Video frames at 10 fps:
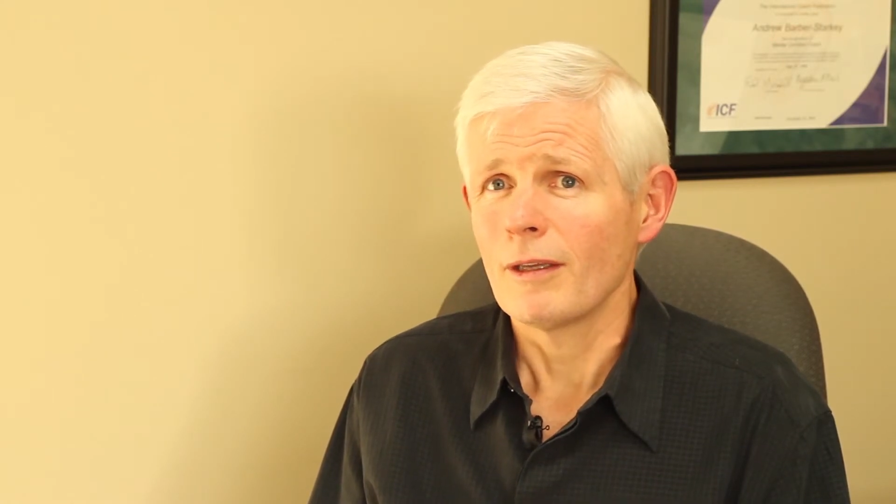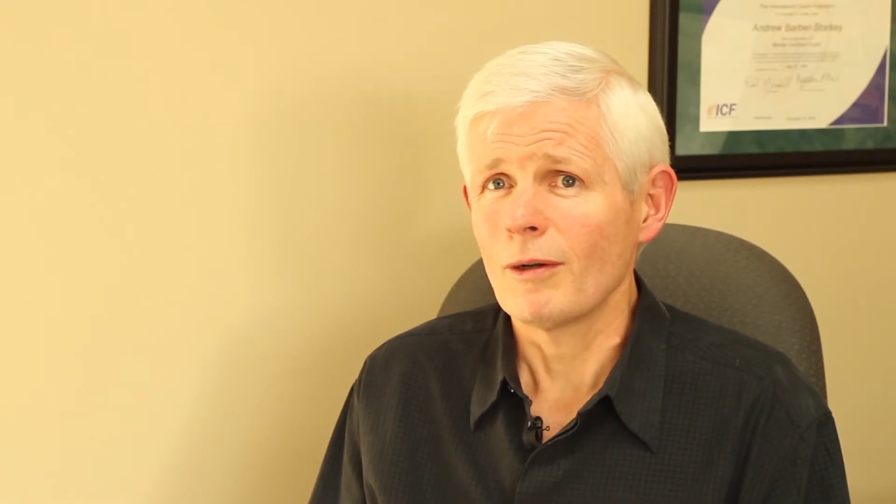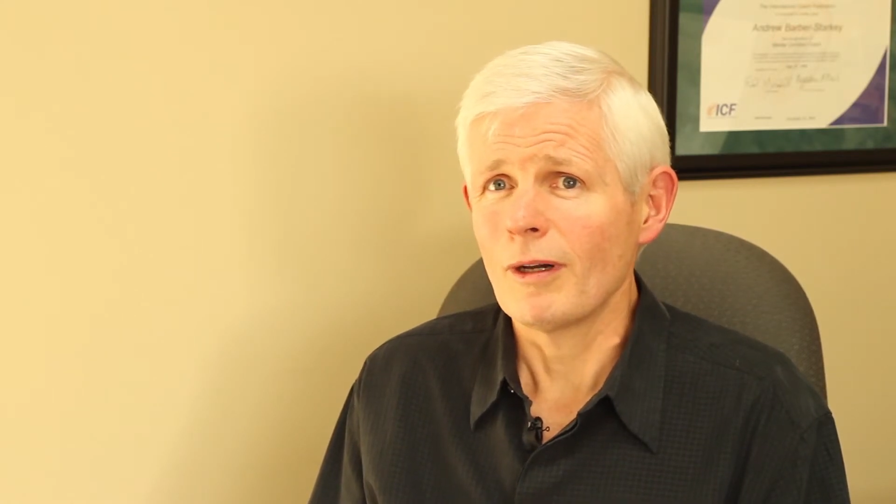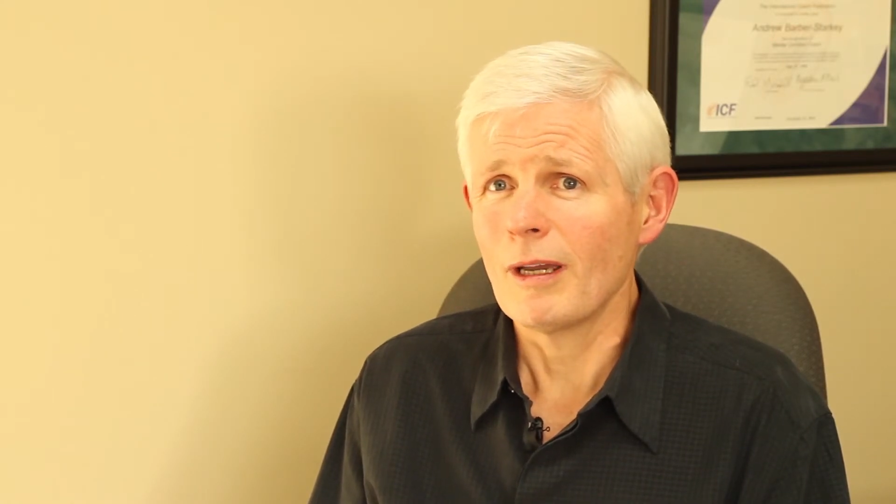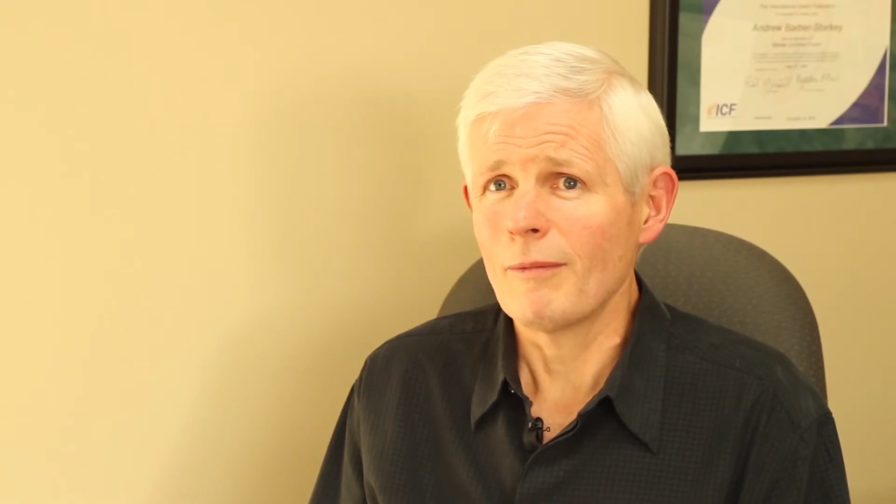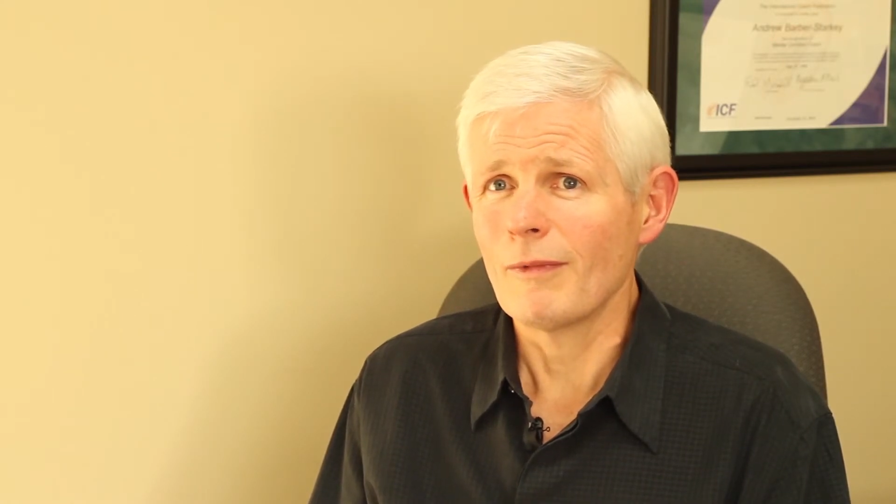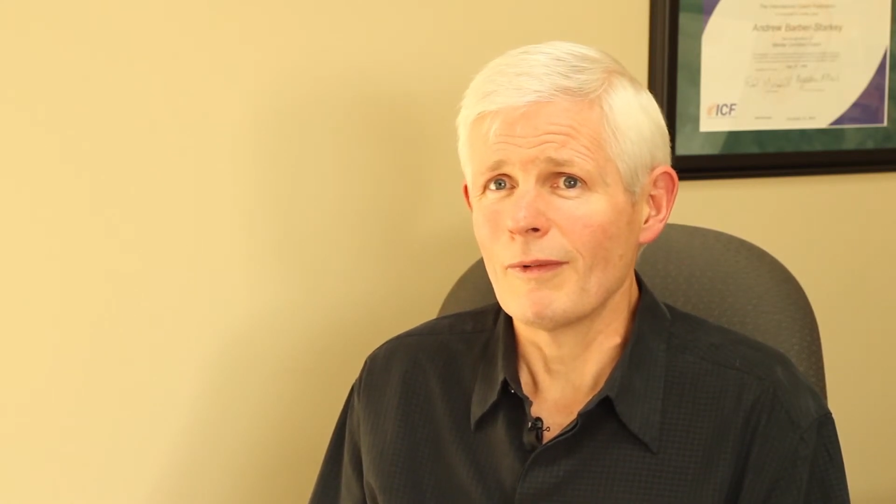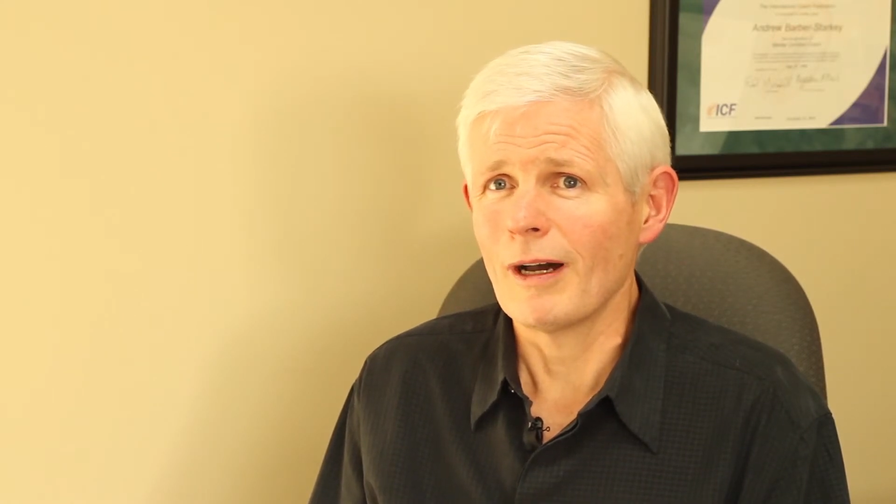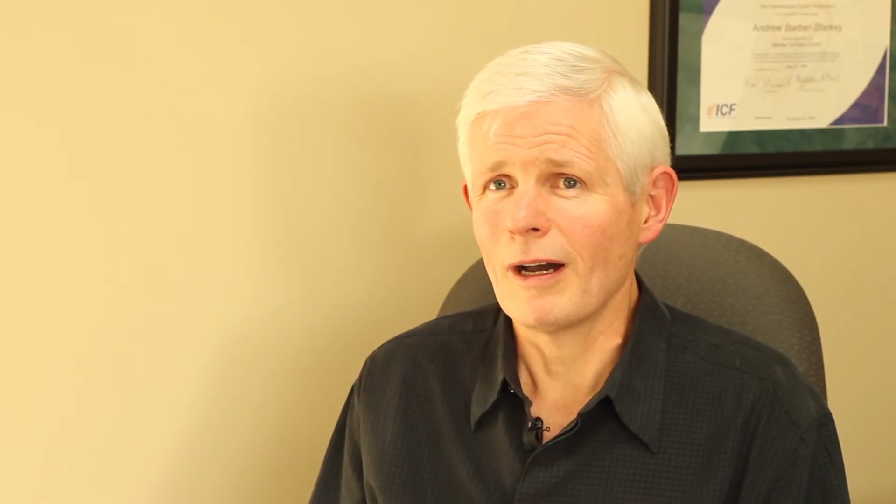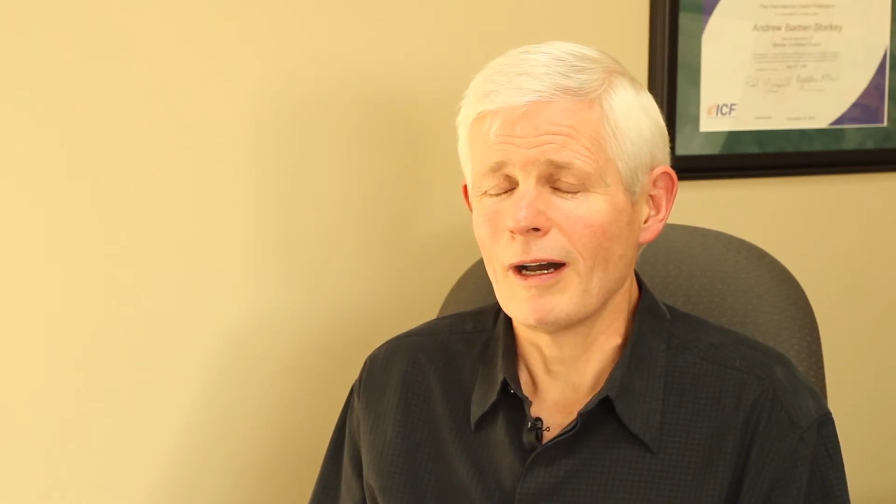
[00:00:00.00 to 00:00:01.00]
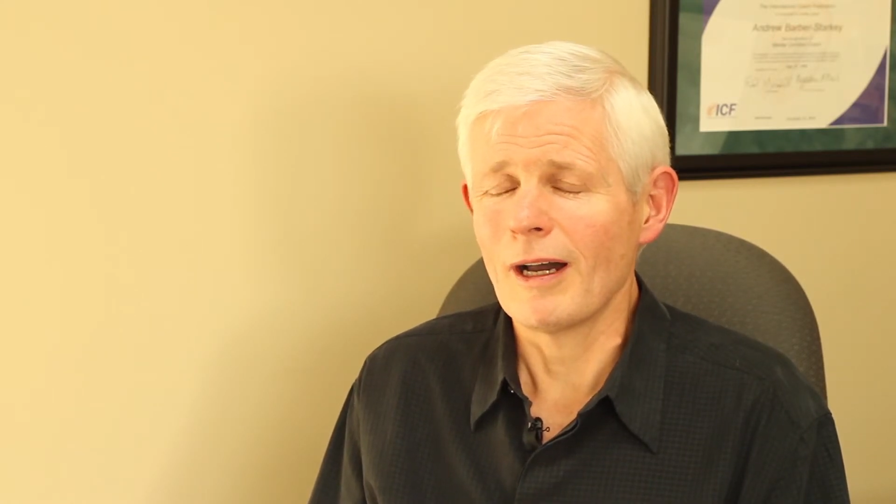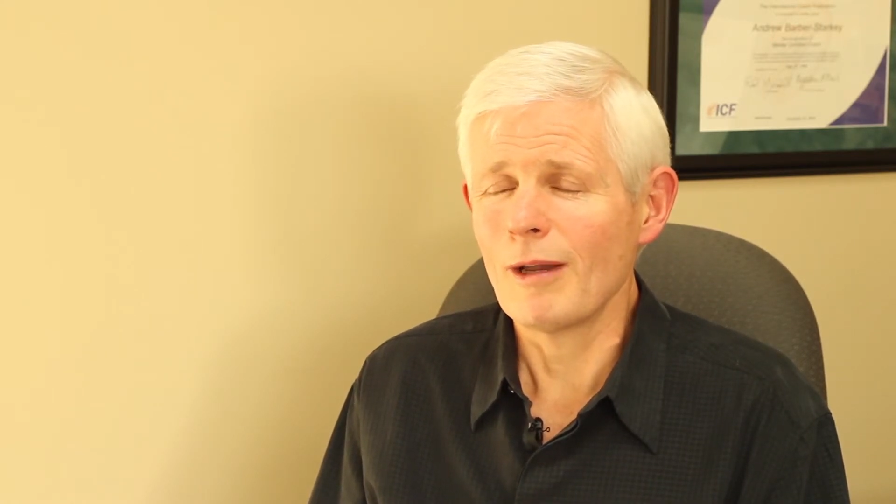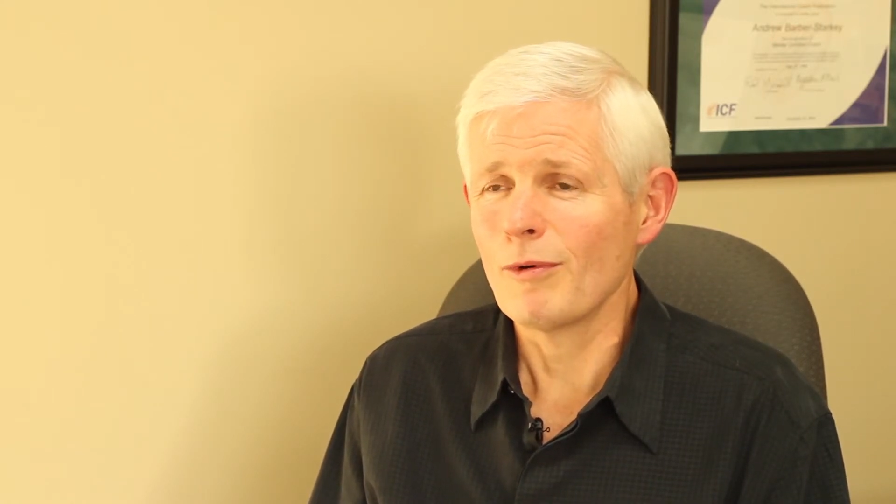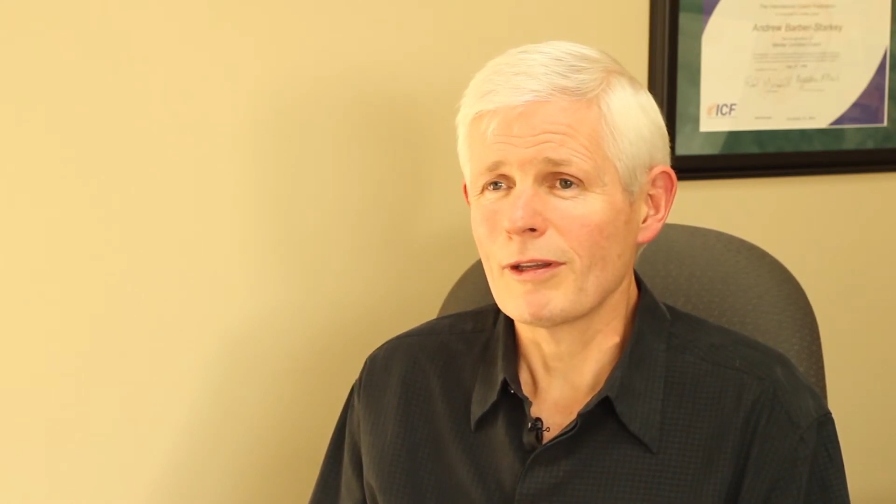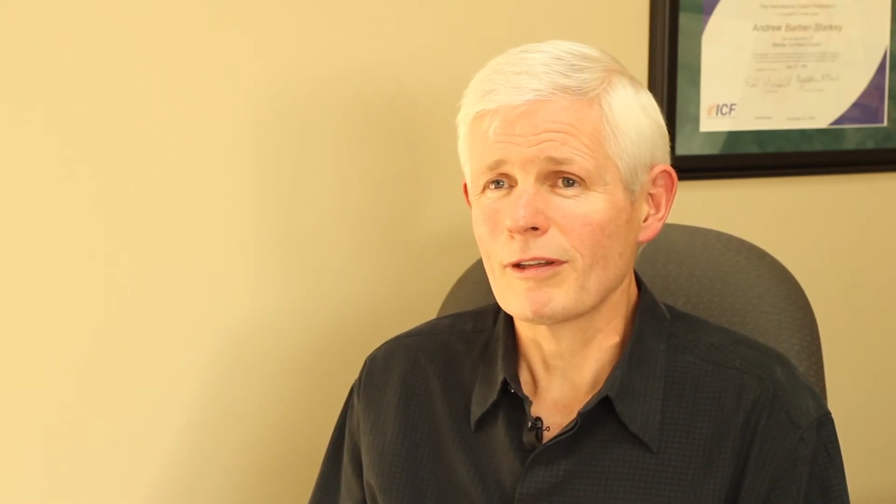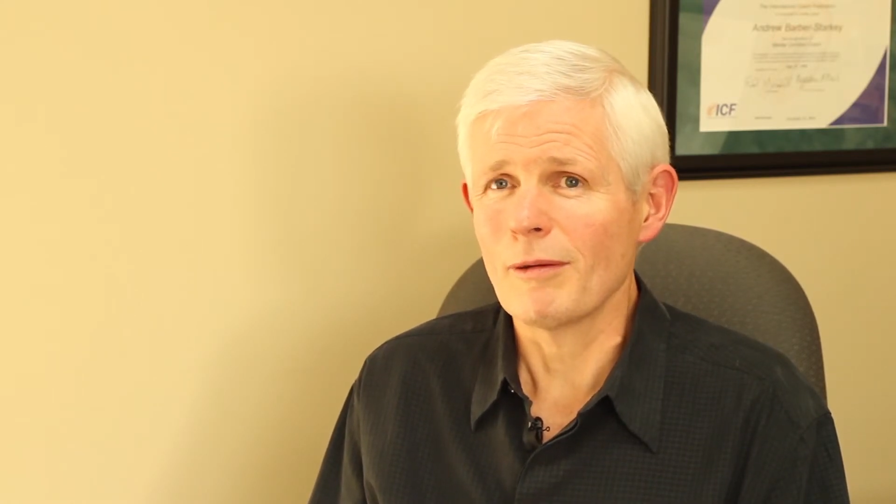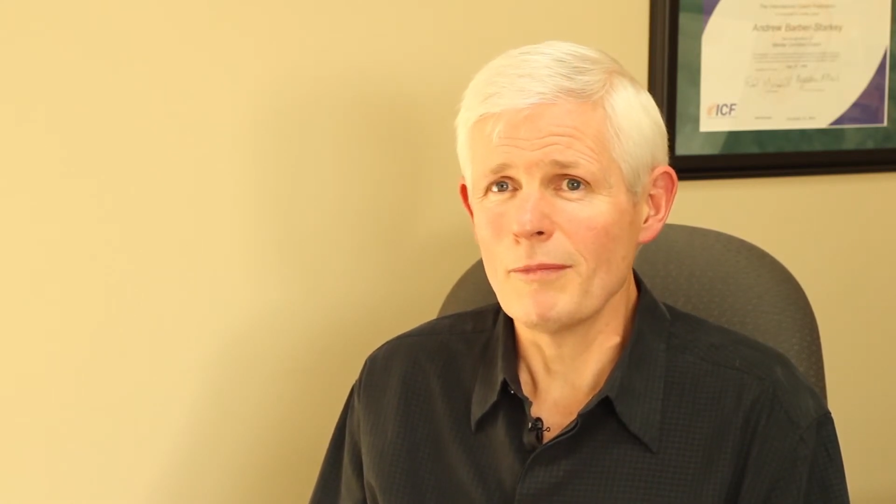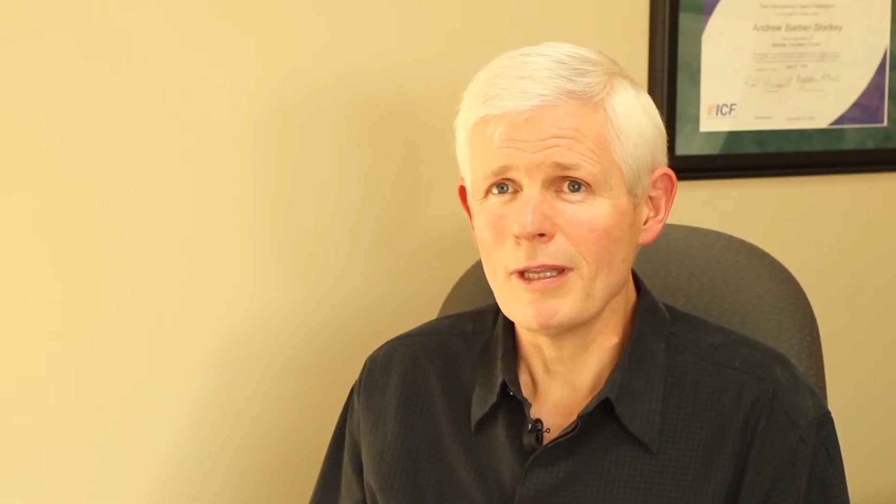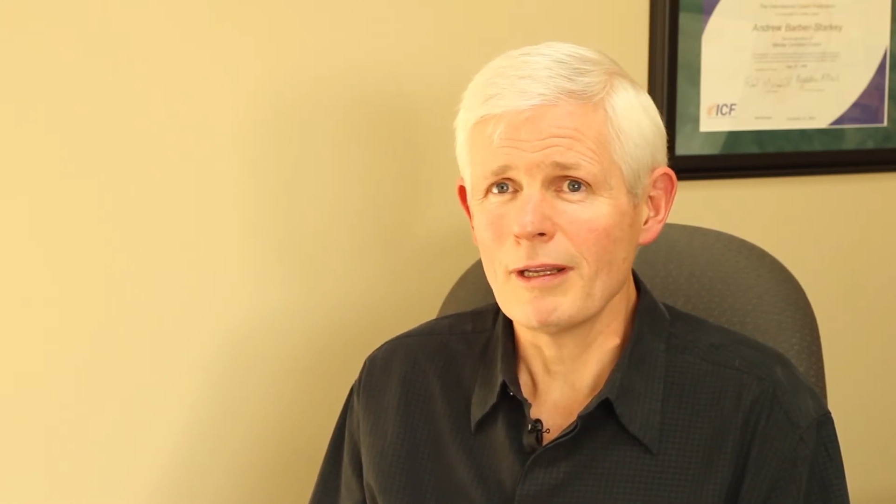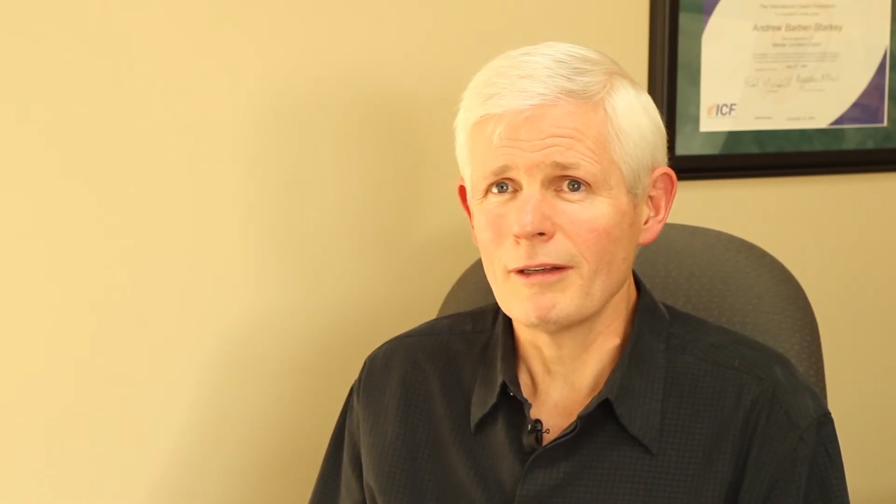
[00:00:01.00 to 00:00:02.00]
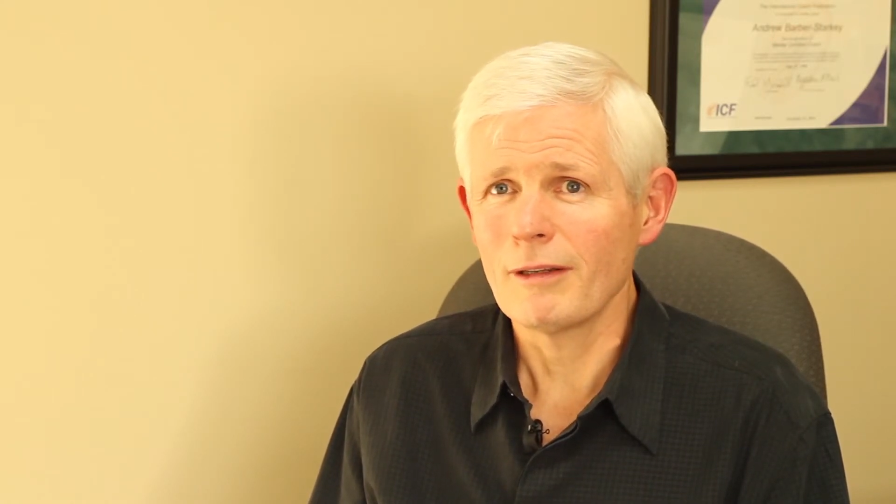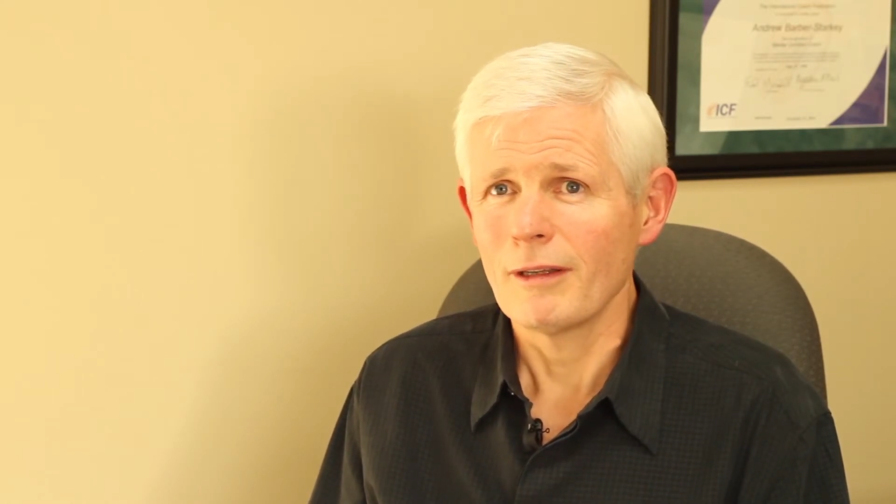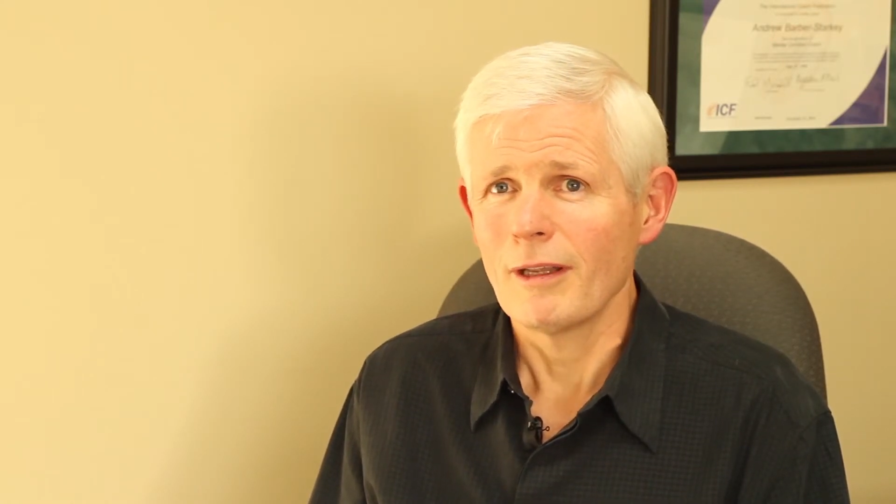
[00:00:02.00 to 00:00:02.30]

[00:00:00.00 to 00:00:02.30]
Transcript: I was committed